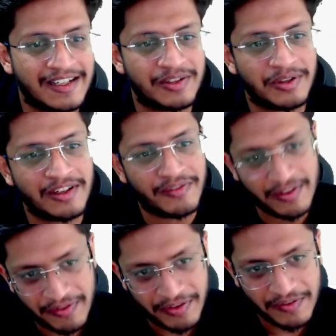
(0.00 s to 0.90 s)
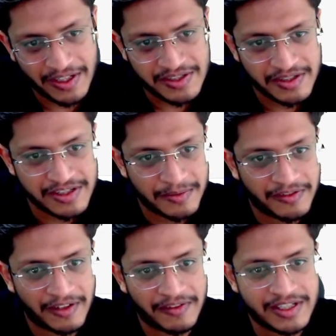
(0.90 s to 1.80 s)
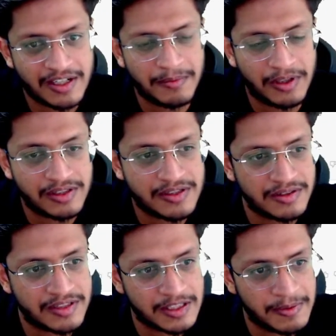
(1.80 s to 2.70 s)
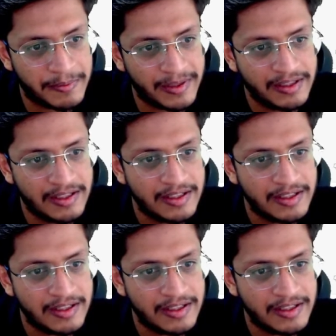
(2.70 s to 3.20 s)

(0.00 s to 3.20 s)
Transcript: are a total of 150 ways to distribute 5 distinct balls to 6 people.